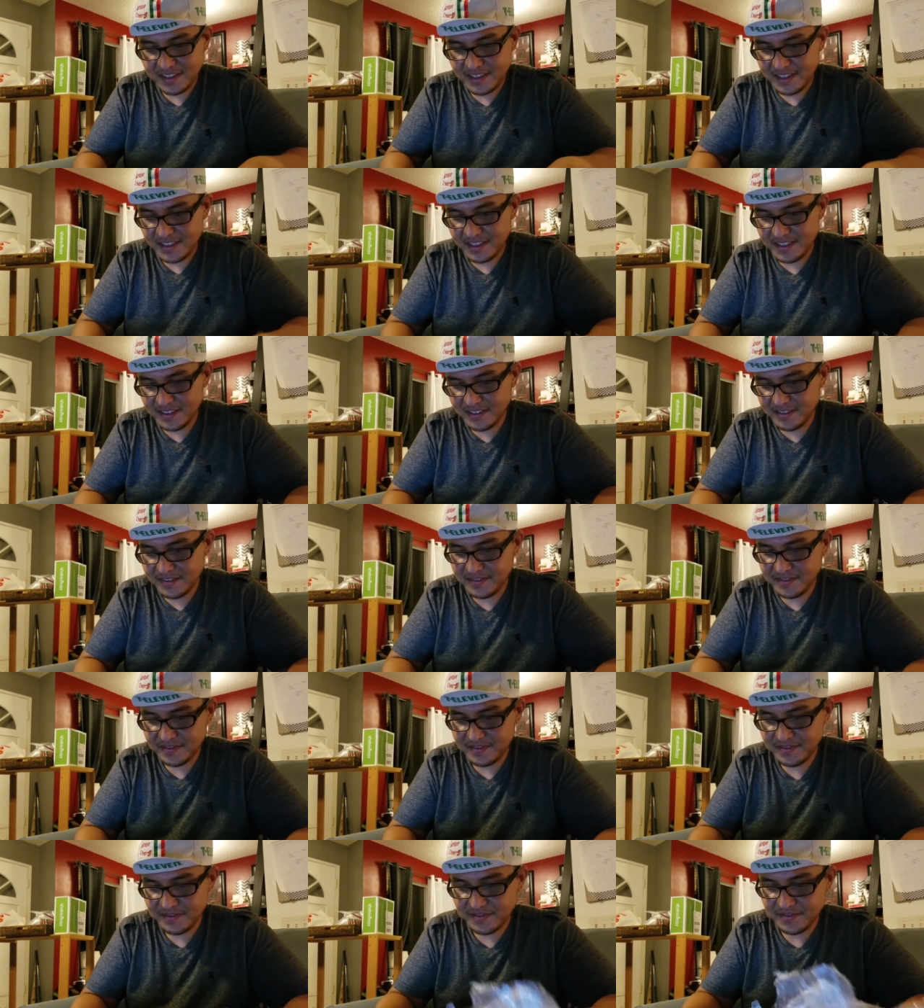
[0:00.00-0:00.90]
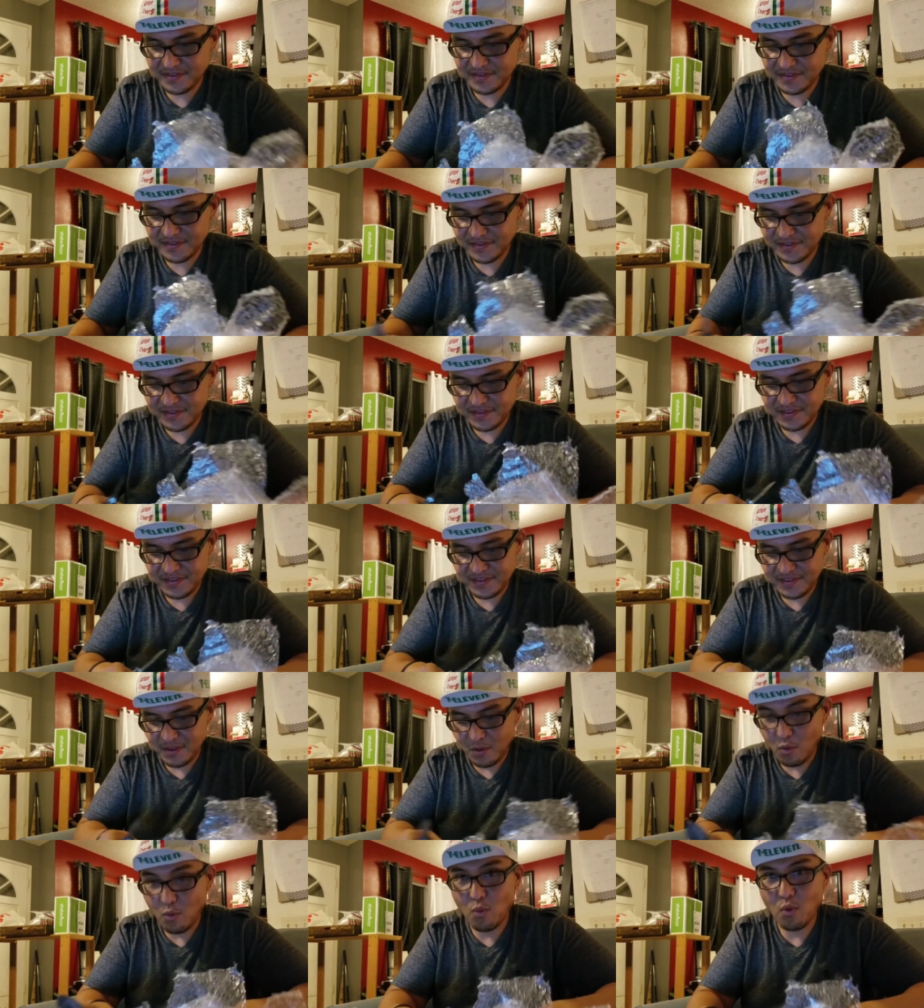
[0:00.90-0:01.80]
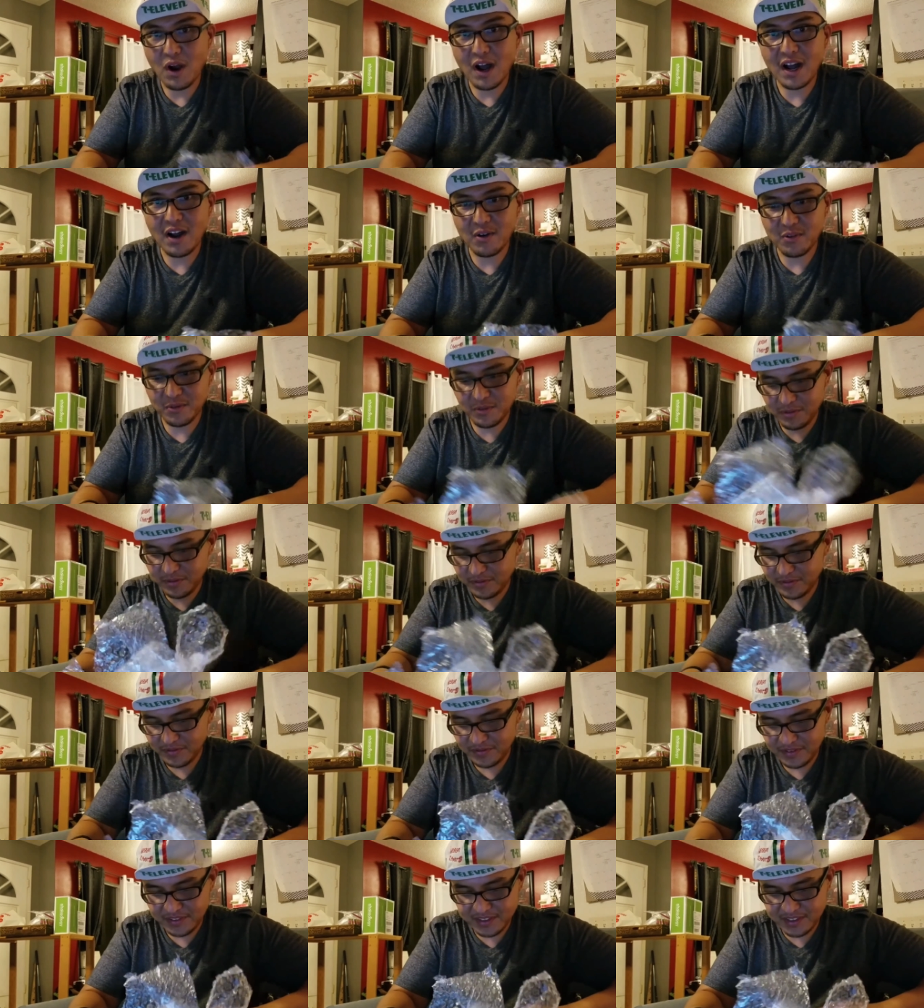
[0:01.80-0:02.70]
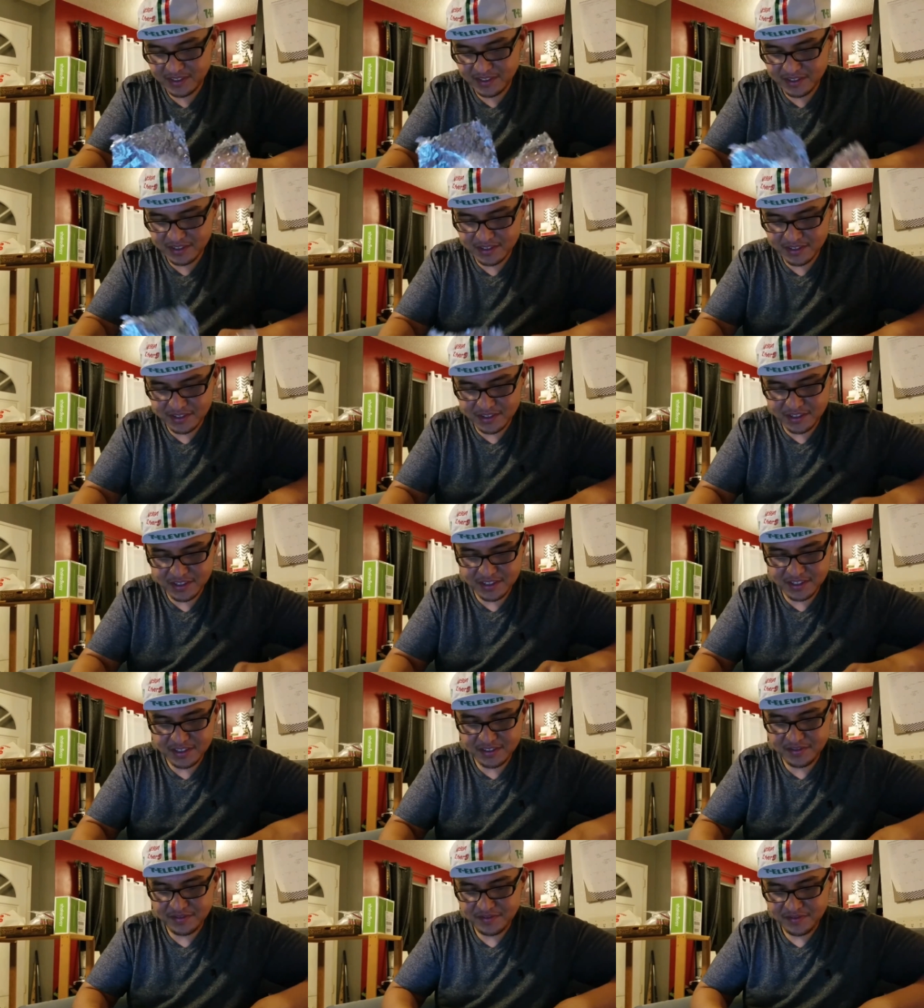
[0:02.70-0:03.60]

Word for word: Okay. Wow, this looks good.